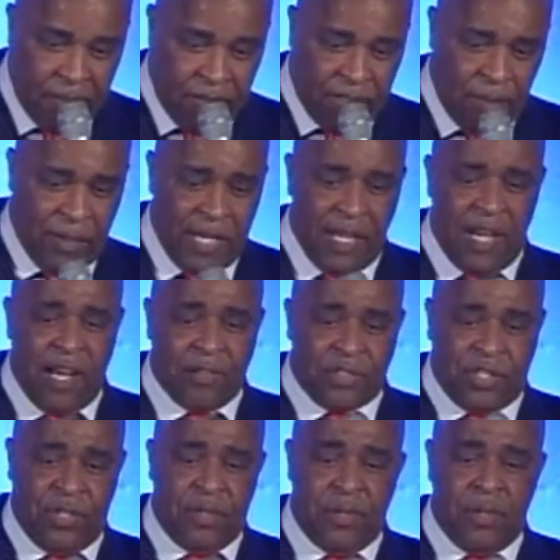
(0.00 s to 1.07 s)
So we ought
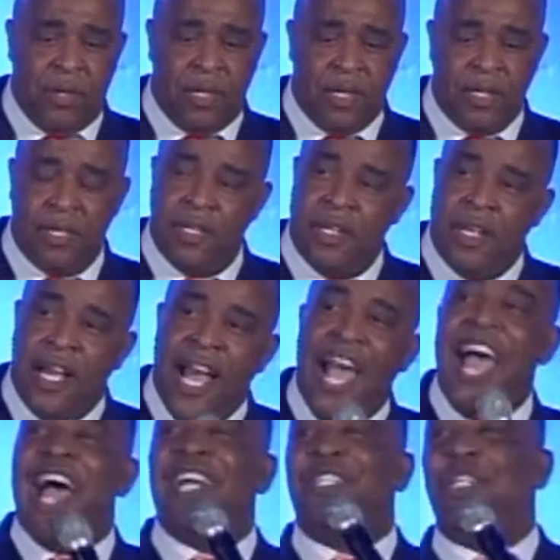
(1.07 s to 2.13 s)
to,
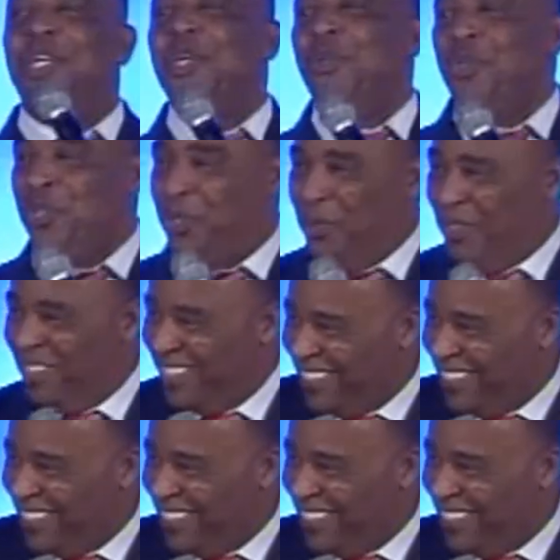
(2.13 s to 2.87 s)
as usual,